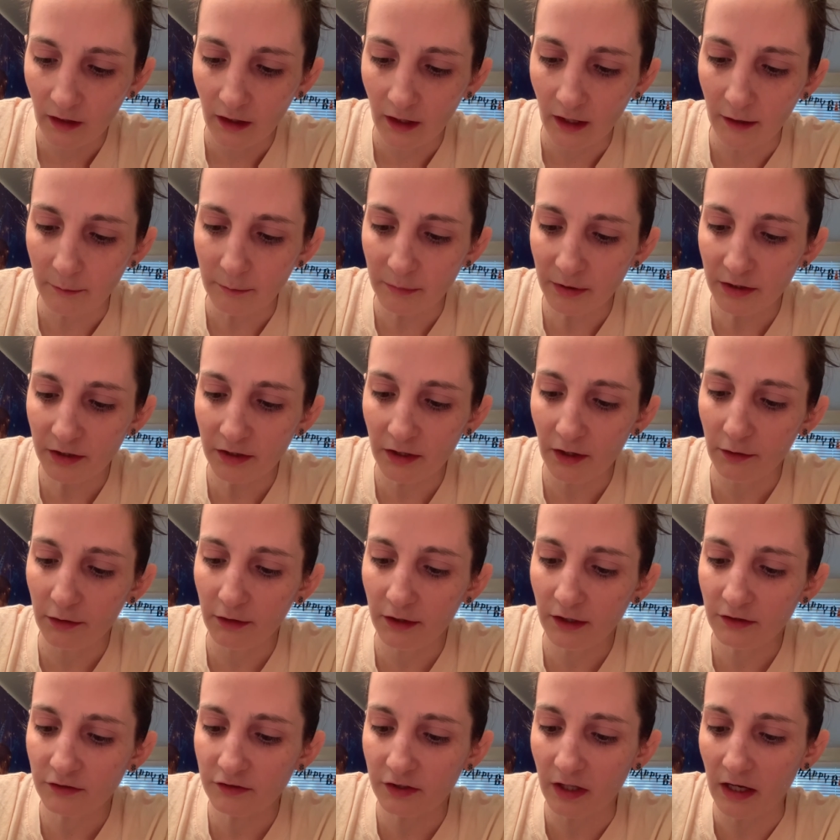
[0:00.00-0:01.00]
I mean,
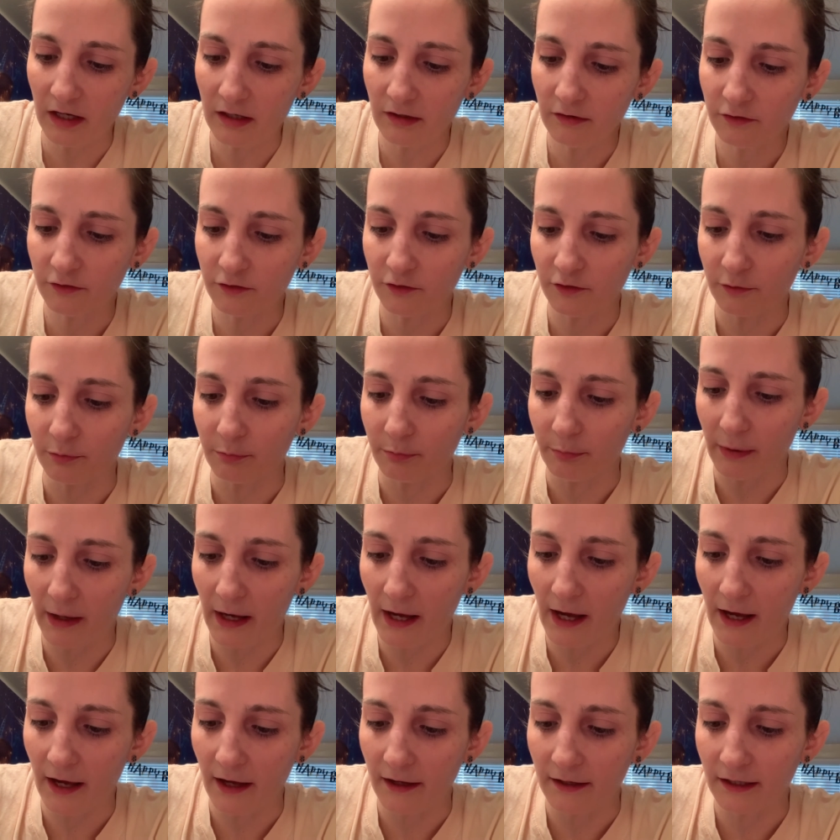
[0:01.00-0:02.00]
nothing tastes
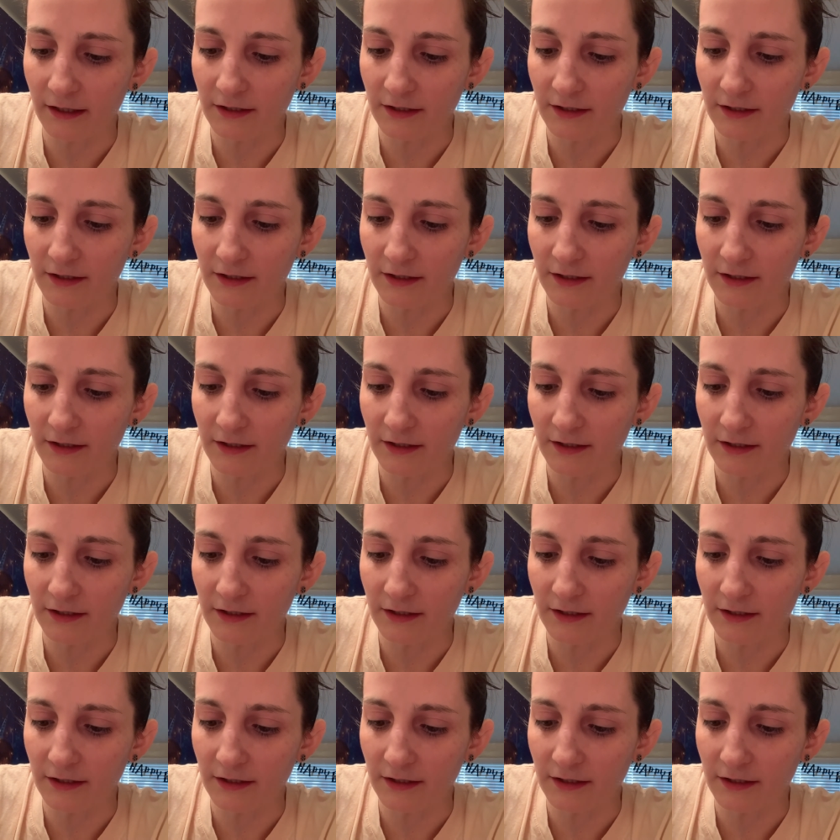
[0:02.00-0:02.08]
bad.